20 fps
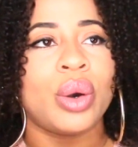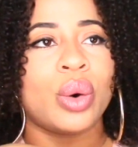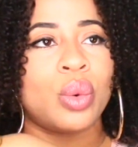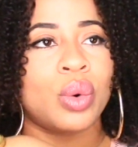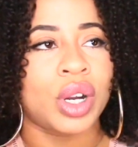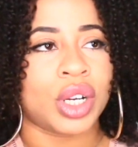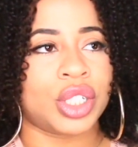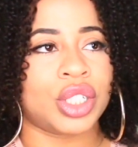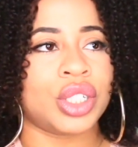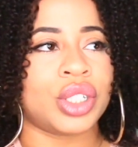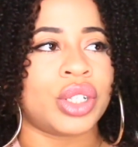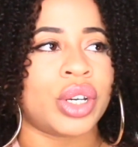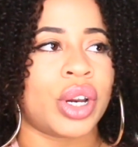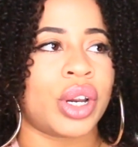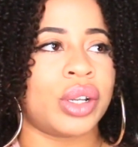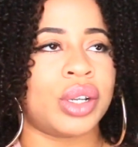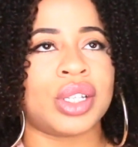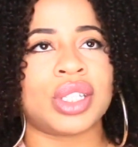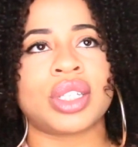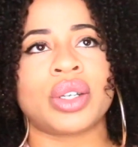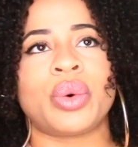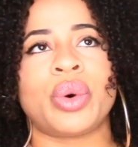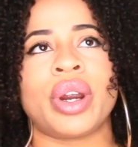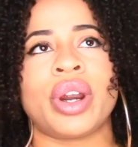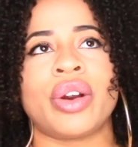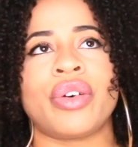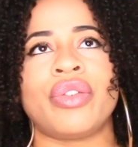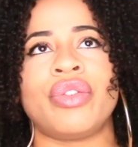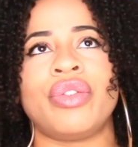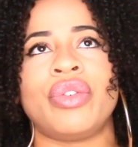Once you turn this
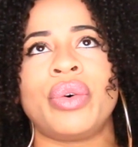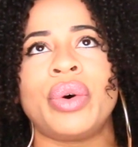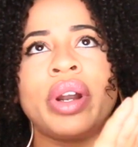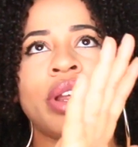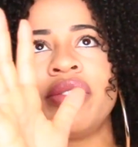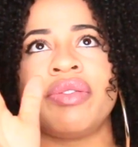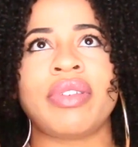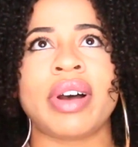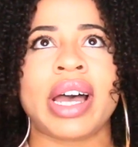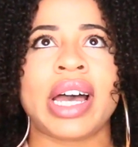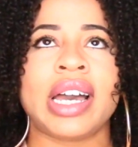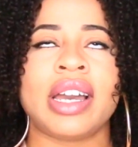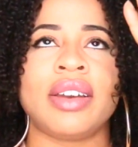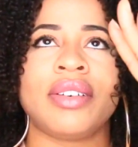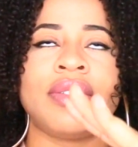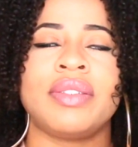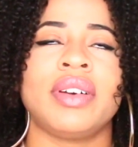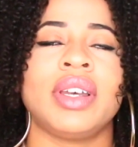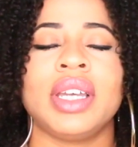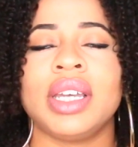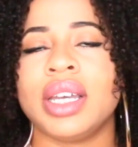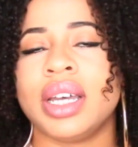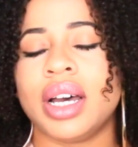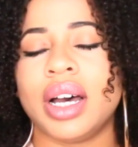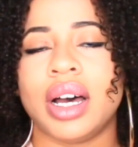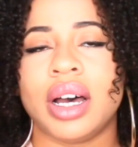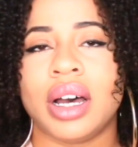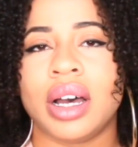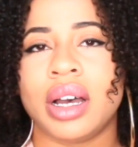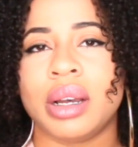square 45
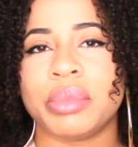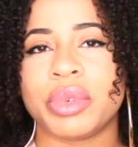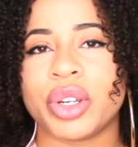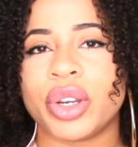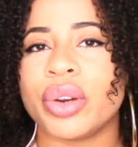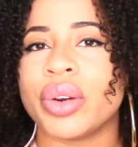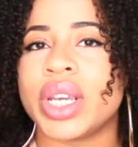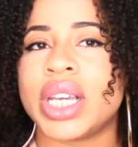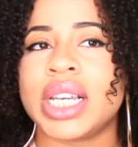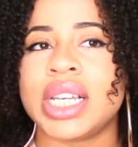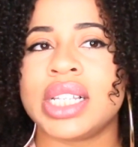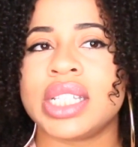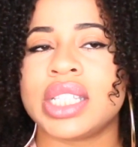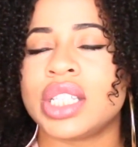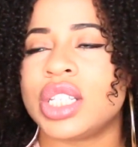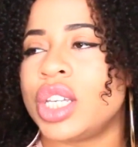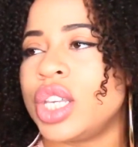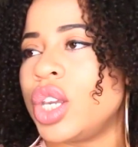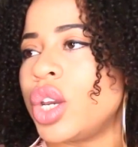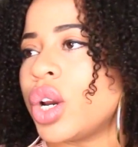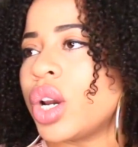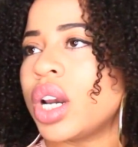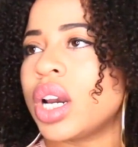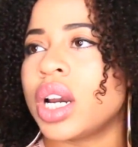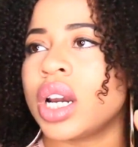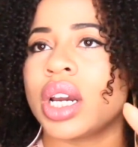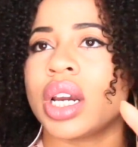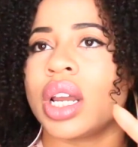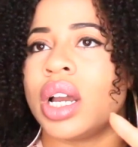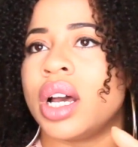degrees to
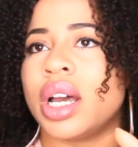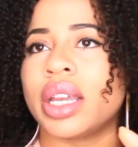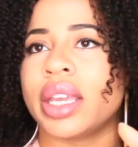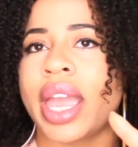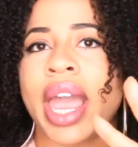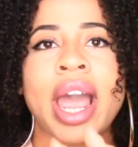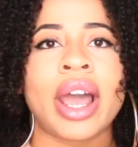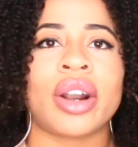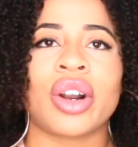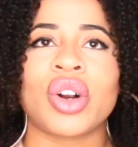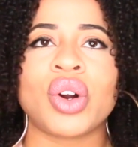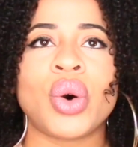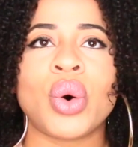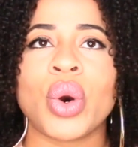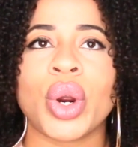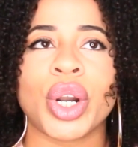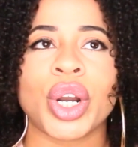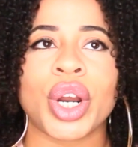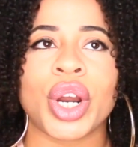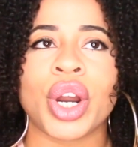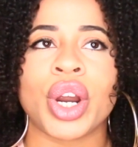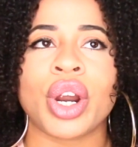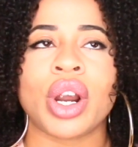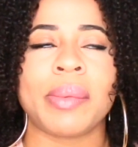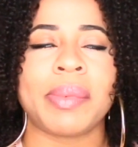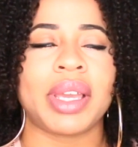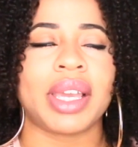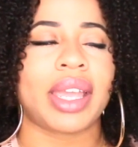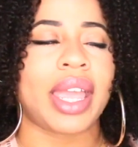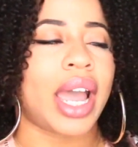your
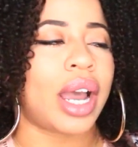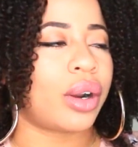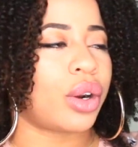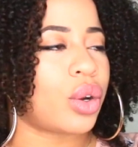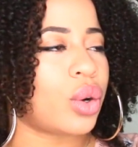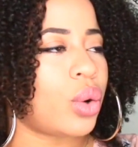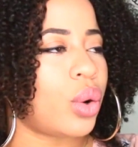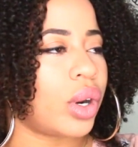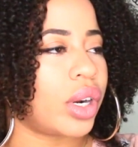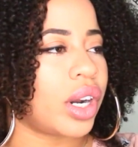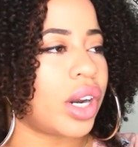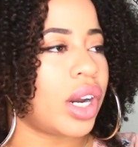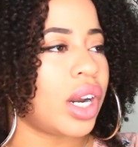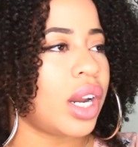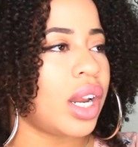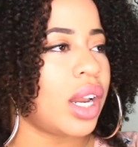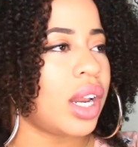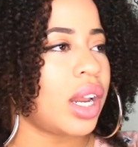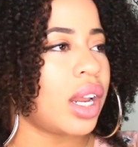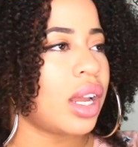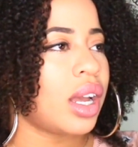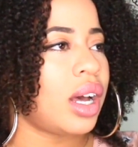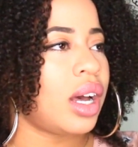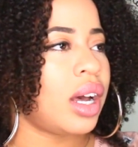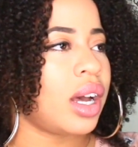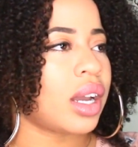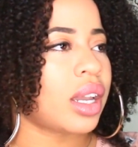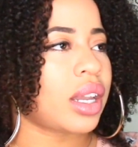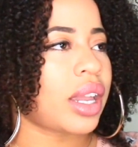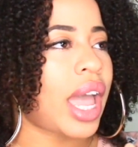
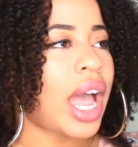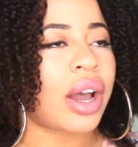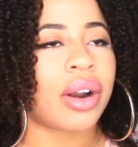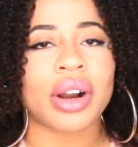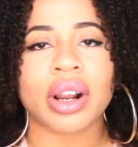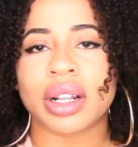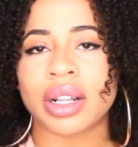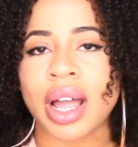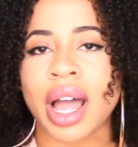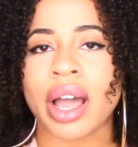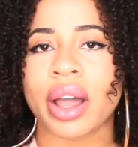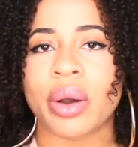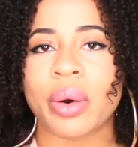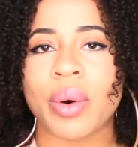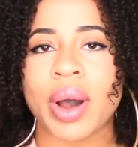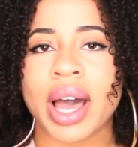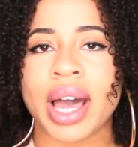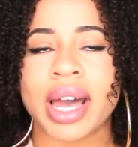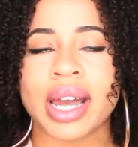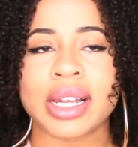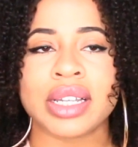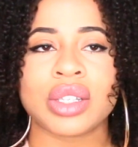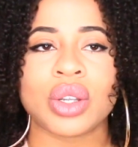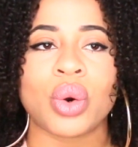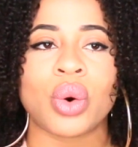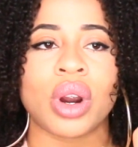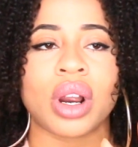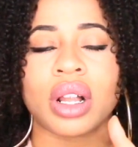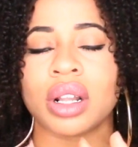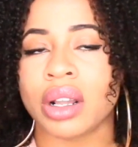counterclockwise
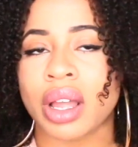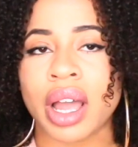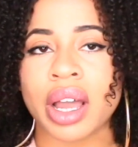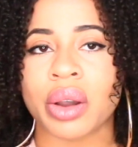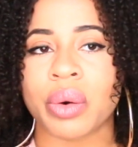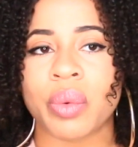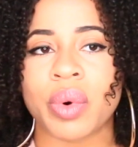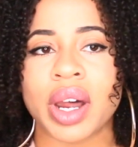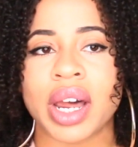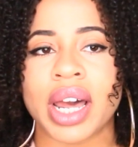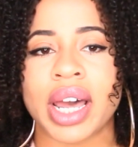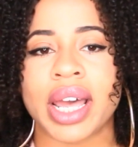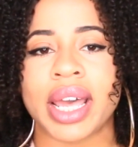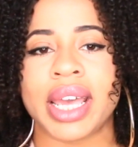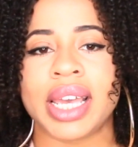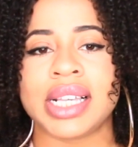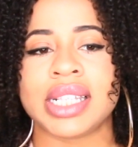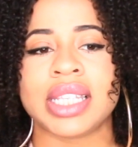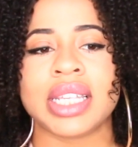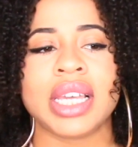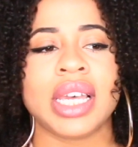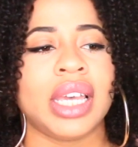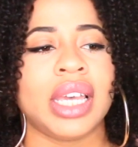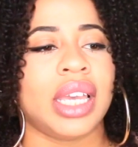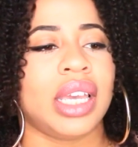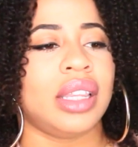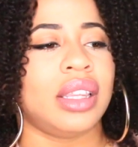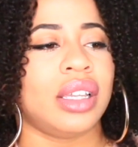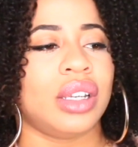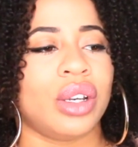or clockwise,
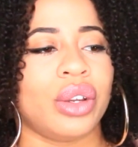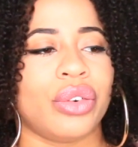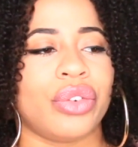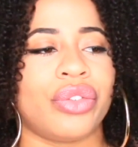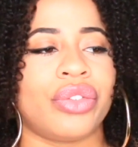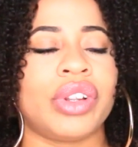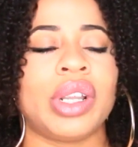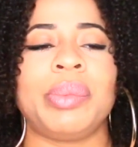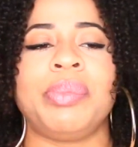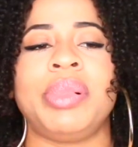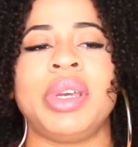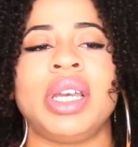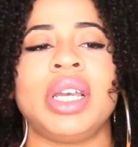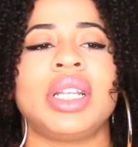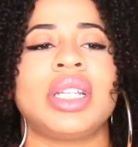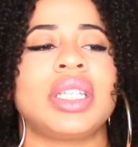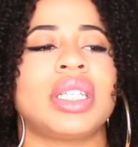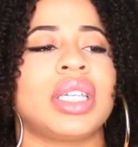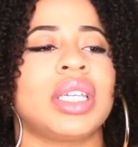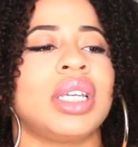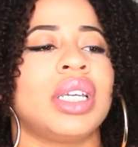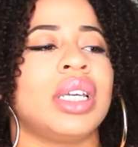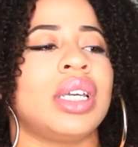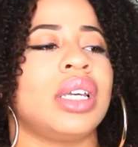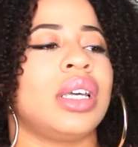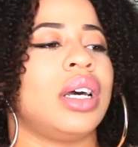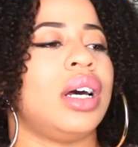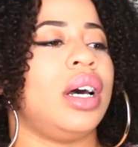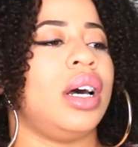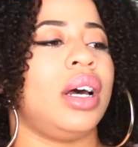and then you flip it
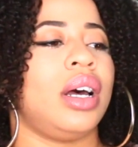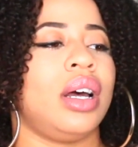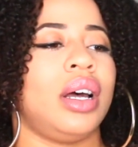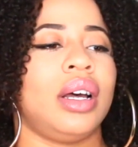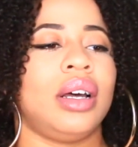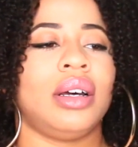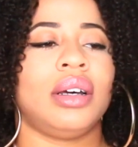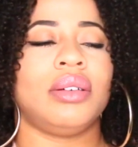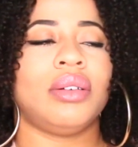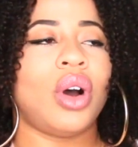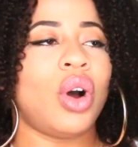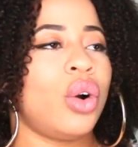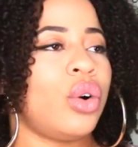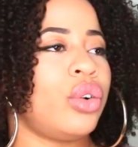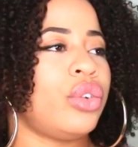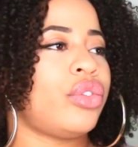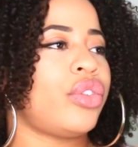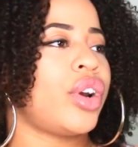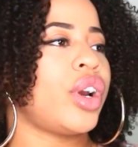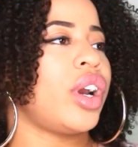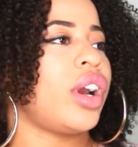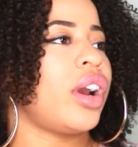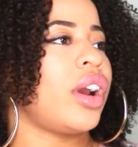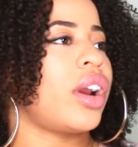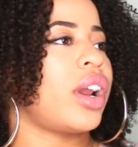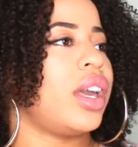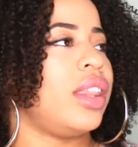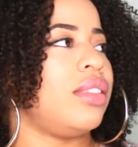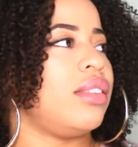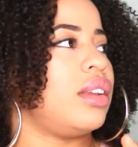
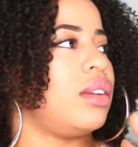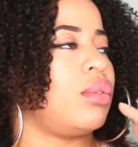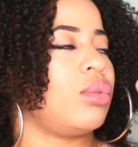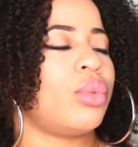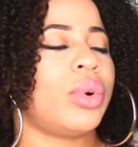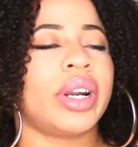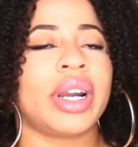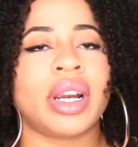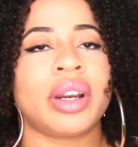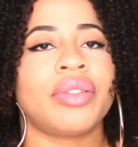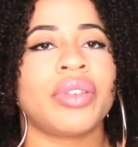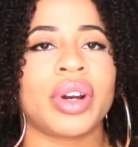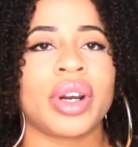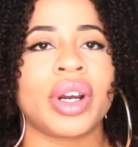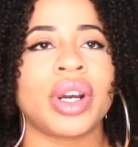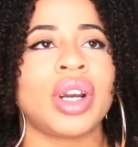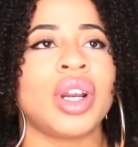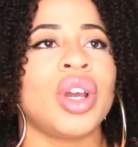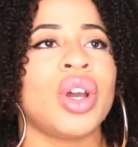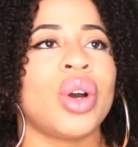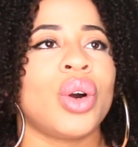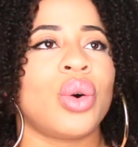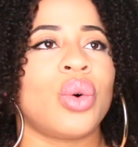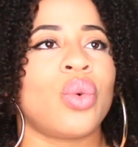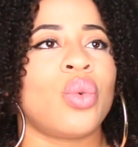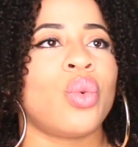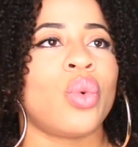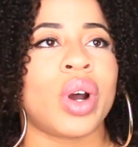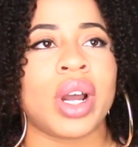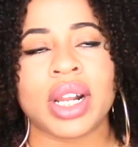over, and then whatever,
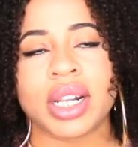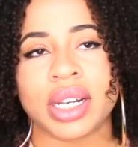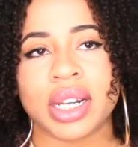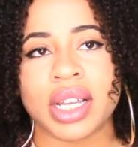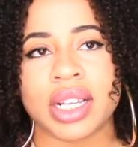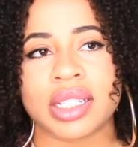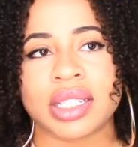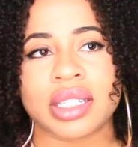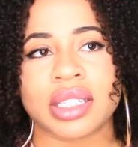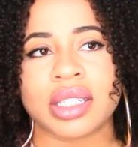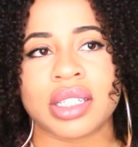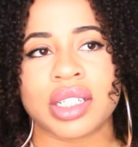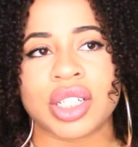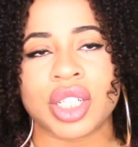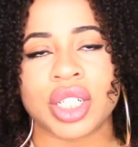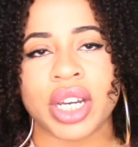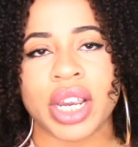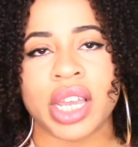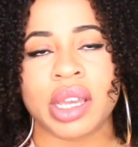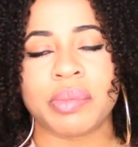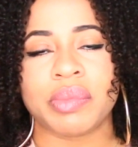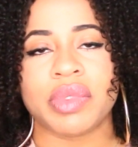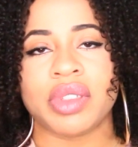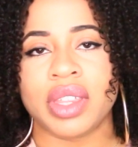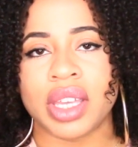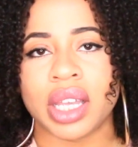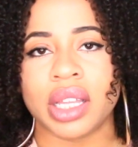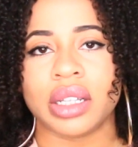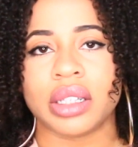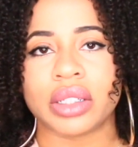what does the shape
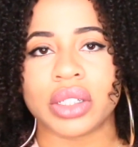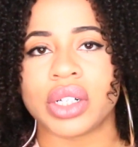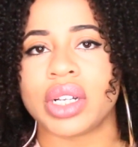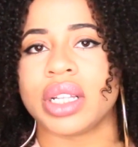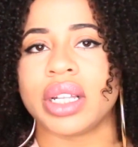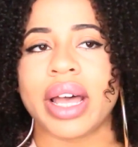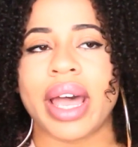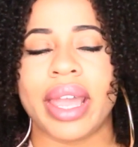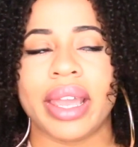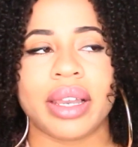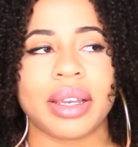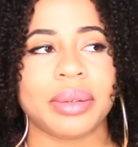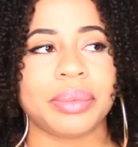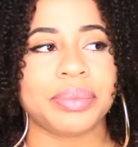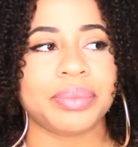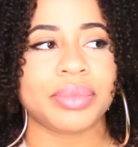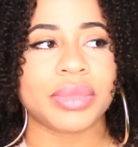then look like?